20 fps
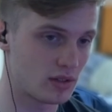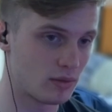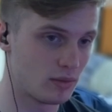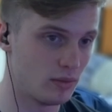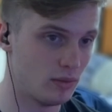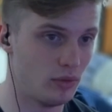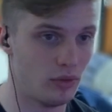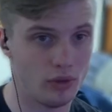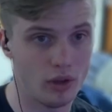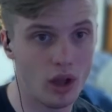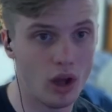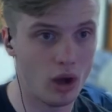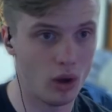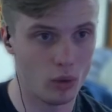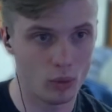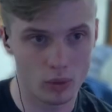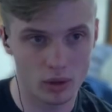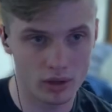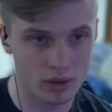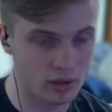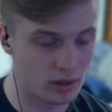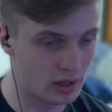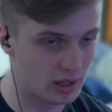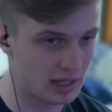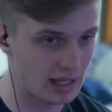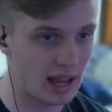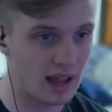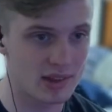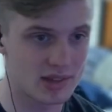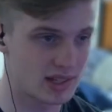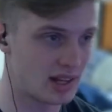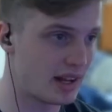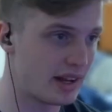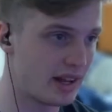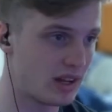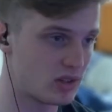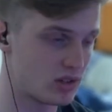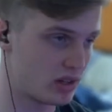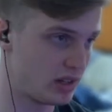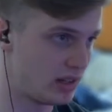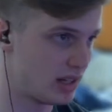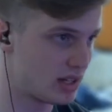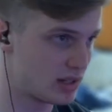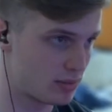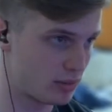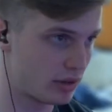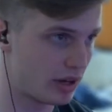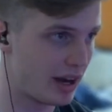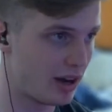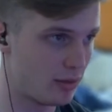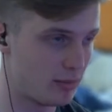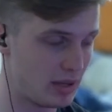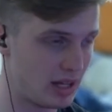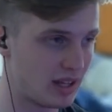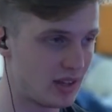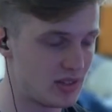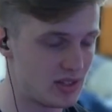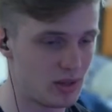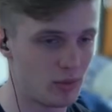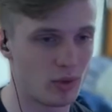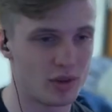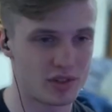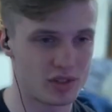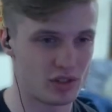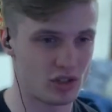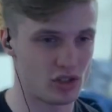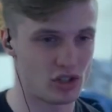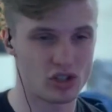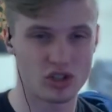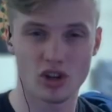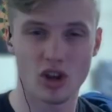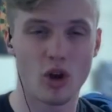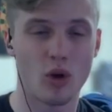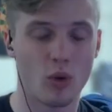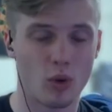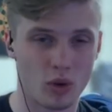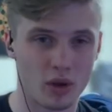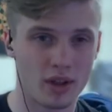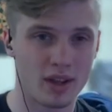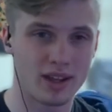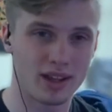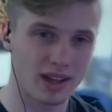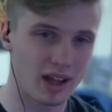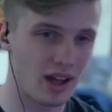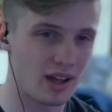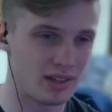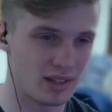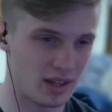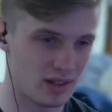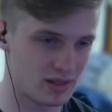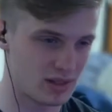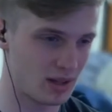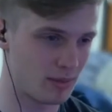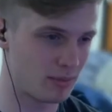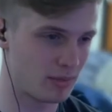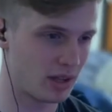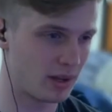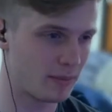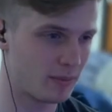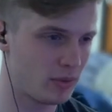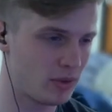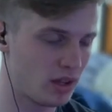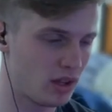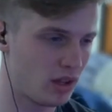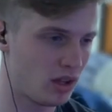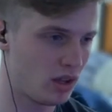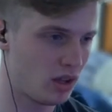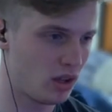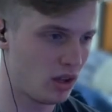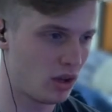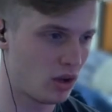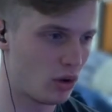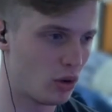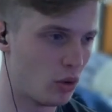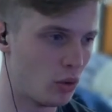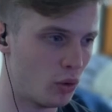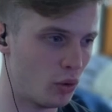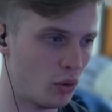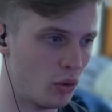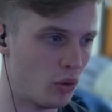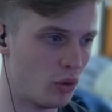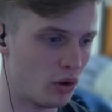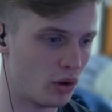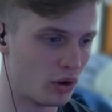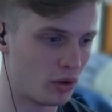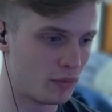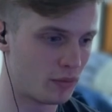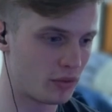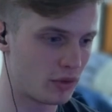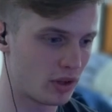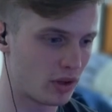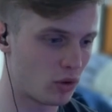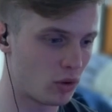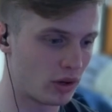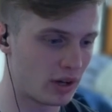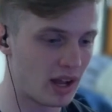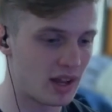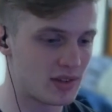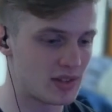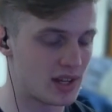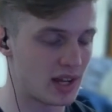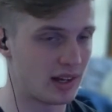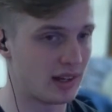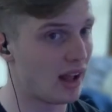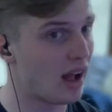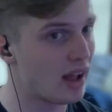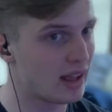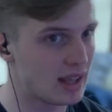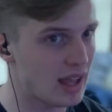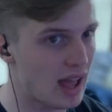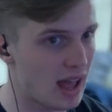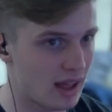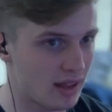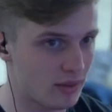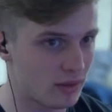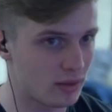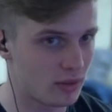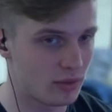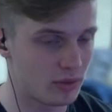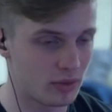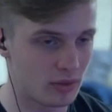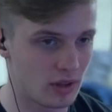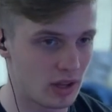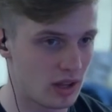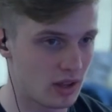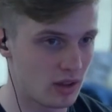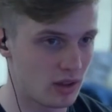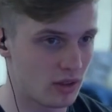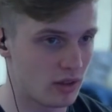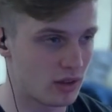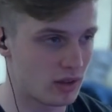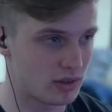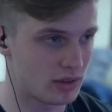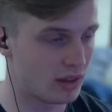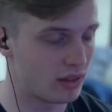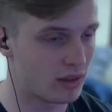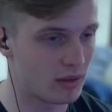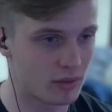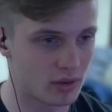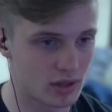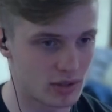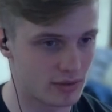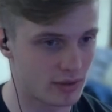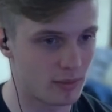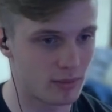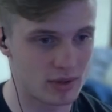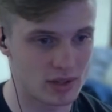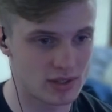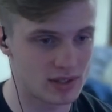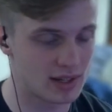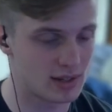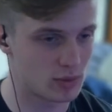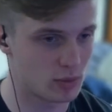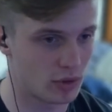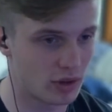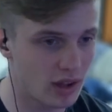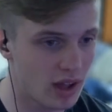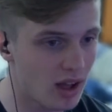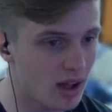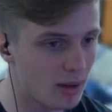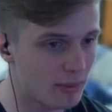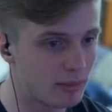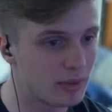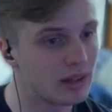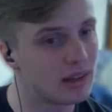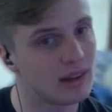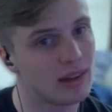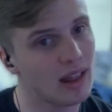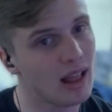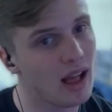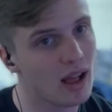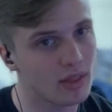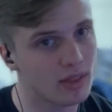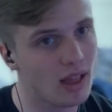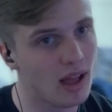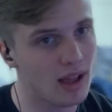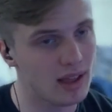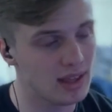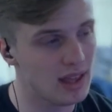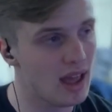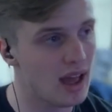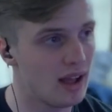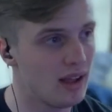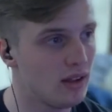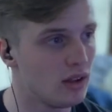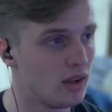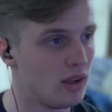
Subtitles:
no, God's not answering this prayer because he wants to show Kanye something, or God's saying not yet, the deliverance from these things will come, but not yet.